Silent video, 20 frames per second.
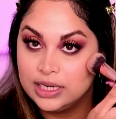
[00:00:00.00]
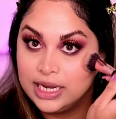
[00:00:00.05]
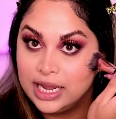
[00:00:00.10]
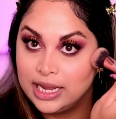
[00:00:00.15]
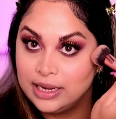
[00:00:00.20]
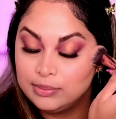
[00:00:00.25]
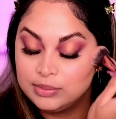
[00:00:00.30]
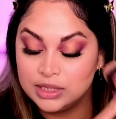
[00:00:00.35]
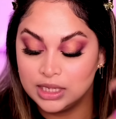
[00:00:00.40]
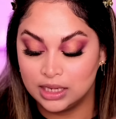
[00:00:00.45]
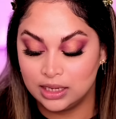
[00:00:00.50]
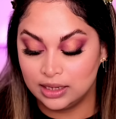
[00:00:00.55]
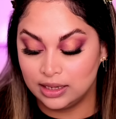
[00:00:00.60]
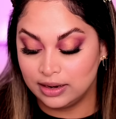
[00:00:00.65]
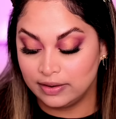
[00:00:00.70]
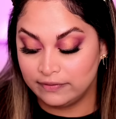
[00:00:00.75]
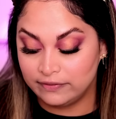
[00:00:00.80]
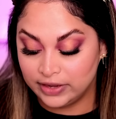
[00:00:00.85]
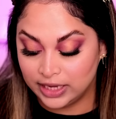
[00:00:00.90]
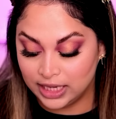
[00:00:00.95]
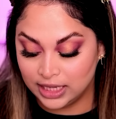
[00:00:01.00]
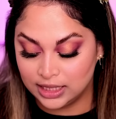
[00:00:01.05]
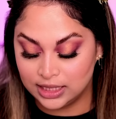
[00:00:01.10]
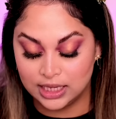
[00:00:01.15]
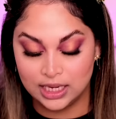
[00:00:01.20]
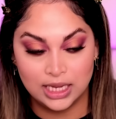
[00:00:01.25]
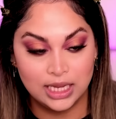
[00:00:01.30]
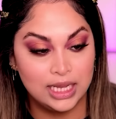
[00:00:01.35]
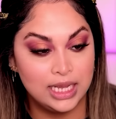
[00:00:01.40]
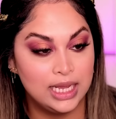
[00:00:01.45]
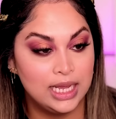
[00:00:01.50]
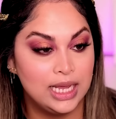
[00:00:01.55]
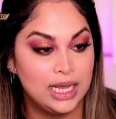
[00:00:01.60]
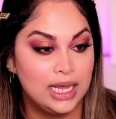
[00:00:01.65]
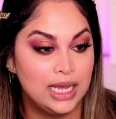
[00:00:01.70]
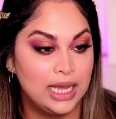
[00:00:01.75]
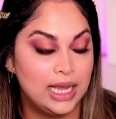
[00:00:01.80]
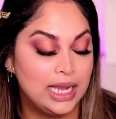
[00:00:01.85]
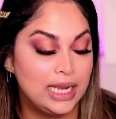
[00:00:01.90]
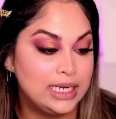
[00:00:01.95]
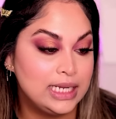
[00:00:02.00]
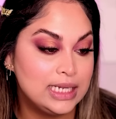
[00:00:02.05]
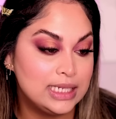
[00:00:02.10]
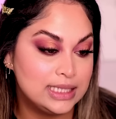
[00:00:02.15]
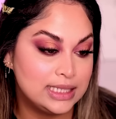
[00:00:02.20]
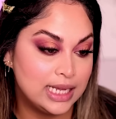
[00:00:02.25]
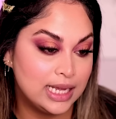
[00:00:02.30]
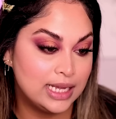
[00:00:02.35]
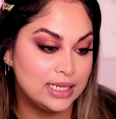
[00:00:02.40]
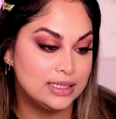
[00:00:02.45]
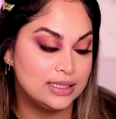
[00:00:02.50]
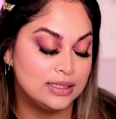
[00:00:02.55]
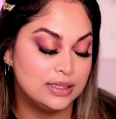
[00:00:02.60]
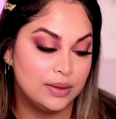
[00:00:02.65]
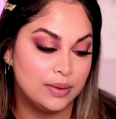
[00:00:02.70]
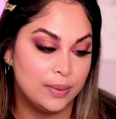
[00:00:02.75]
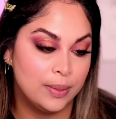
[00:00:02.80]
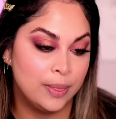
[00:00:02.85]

named Naveed and he says,